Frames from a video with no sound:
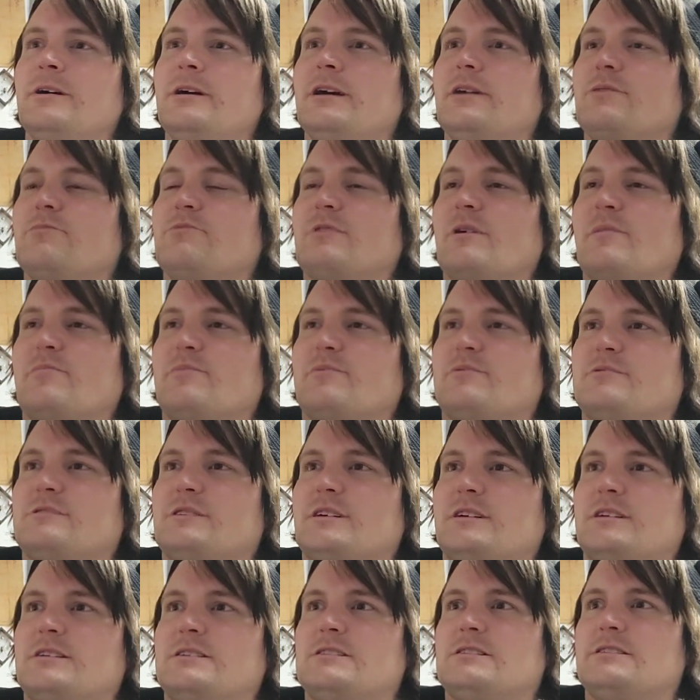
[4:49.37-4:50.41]
it
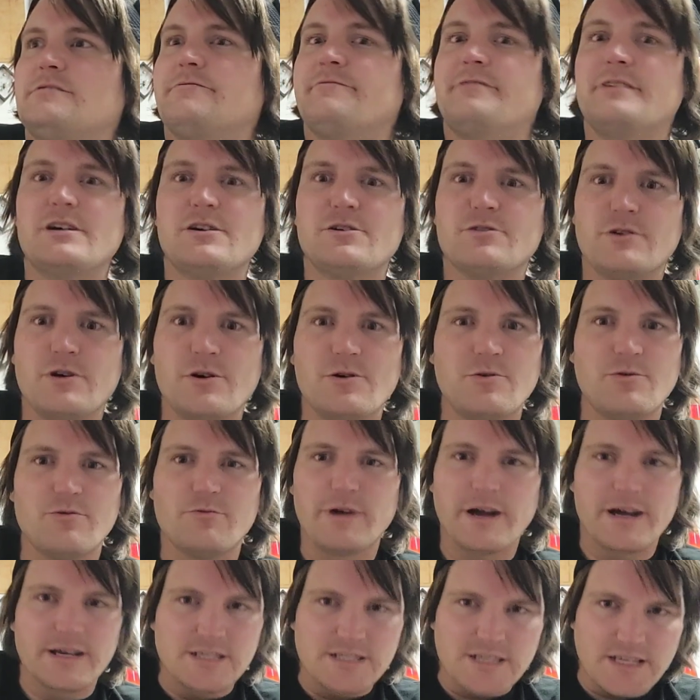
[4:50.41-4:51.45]
represents the pharaoh
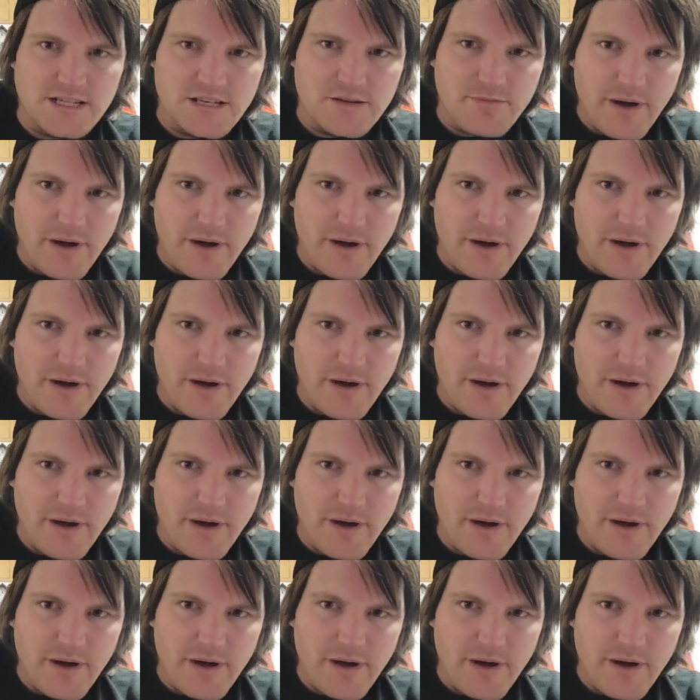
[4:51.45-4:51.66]
rising